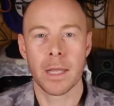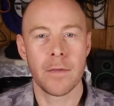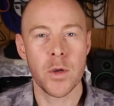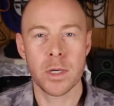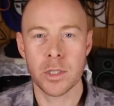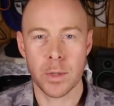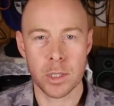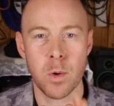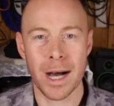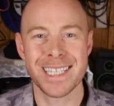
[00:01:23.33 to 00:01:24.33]
If you can do it
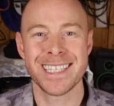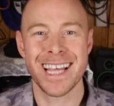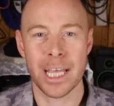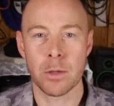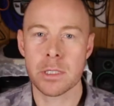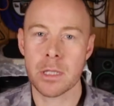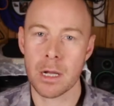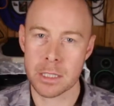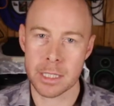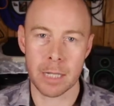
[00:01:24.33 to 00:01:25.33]
twice a day, you'll
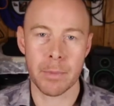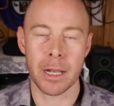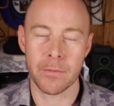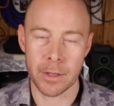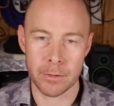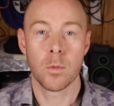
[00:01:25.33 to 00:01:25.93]
start to see the benefit.